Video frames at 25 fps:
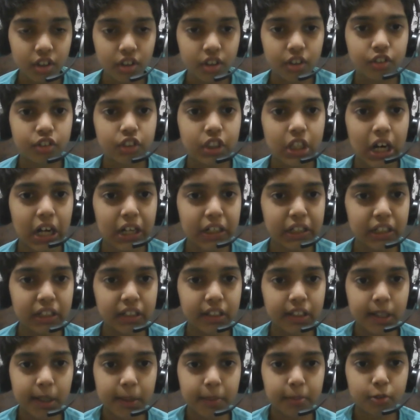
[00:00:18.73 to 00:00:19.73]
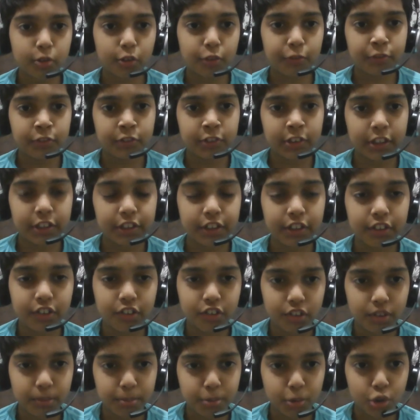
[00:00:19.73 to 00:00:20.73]
starting games of
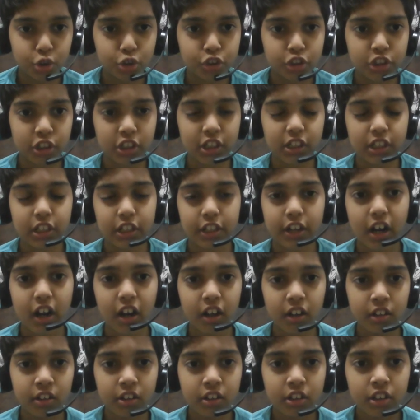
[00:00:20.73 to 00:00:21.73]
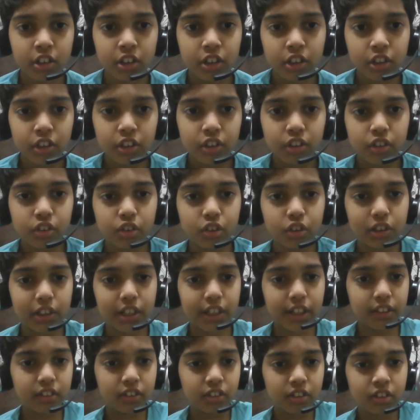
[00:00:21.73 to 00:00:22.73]
Steinitz positional era. So
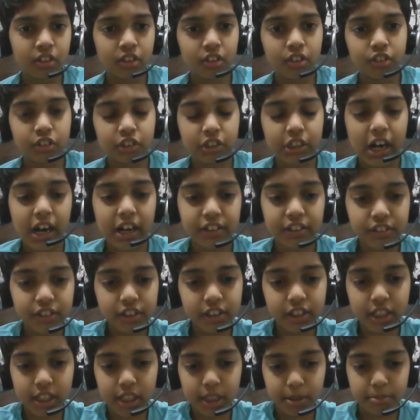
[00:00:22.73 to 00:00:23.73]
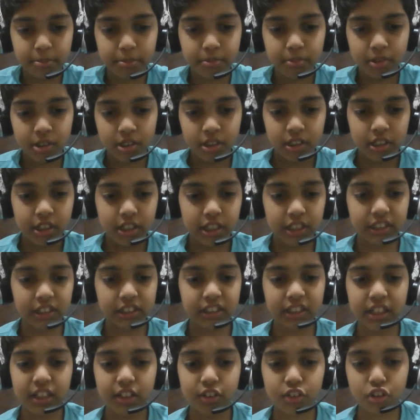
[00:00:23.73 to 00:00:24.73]
let's start the game.
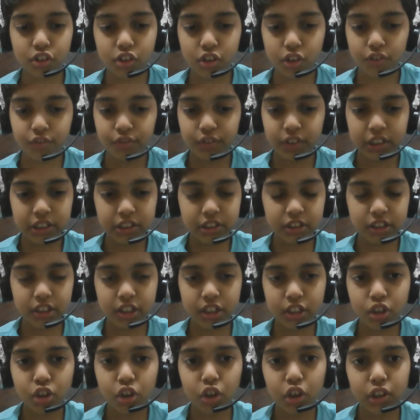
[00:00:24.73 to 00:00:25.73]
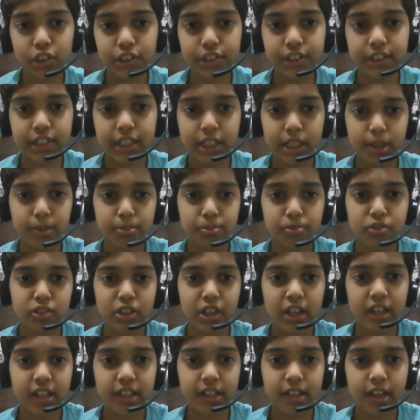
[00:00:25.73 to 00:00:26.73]
In case you are wondering, all the games
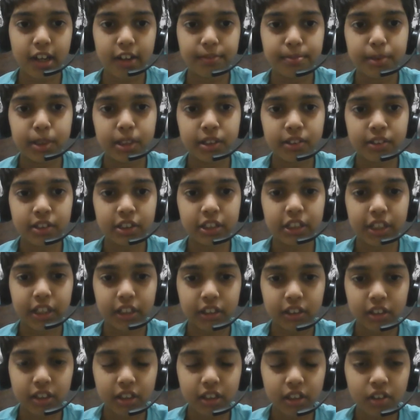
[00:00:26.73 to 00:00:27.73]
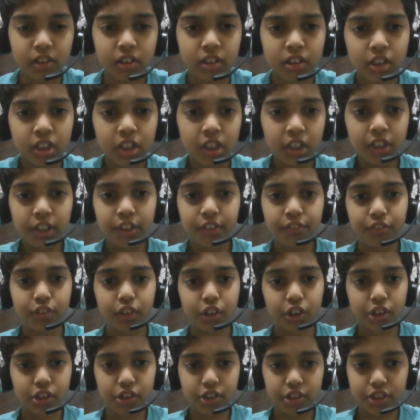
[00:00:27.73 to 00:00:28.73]
I have been selecting
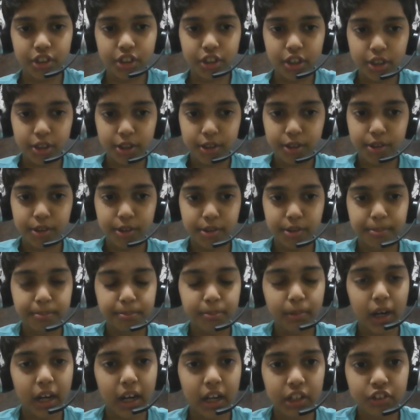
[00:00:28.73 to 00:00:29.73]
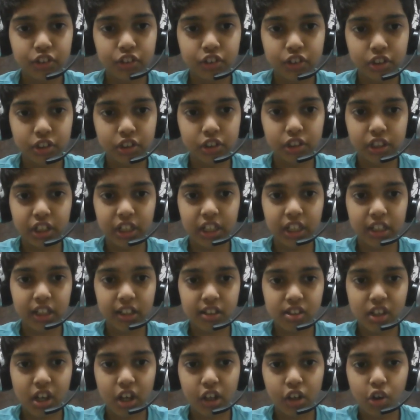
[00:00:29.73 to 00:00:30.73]
for the past
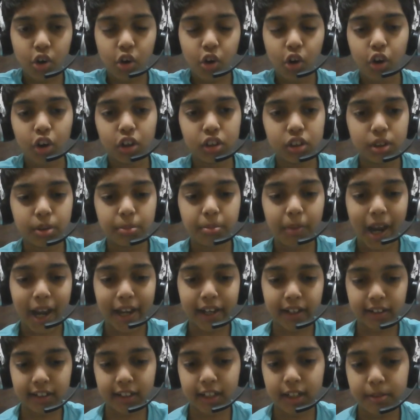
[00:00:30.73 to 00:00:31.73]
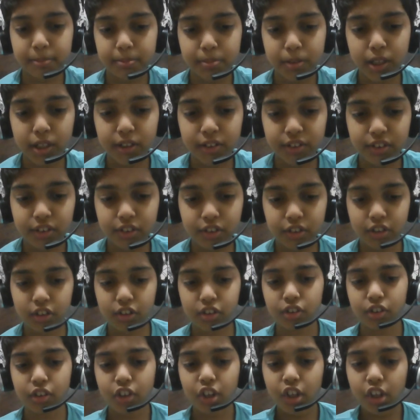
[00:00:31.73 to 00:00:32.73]
days are all Migrate Processors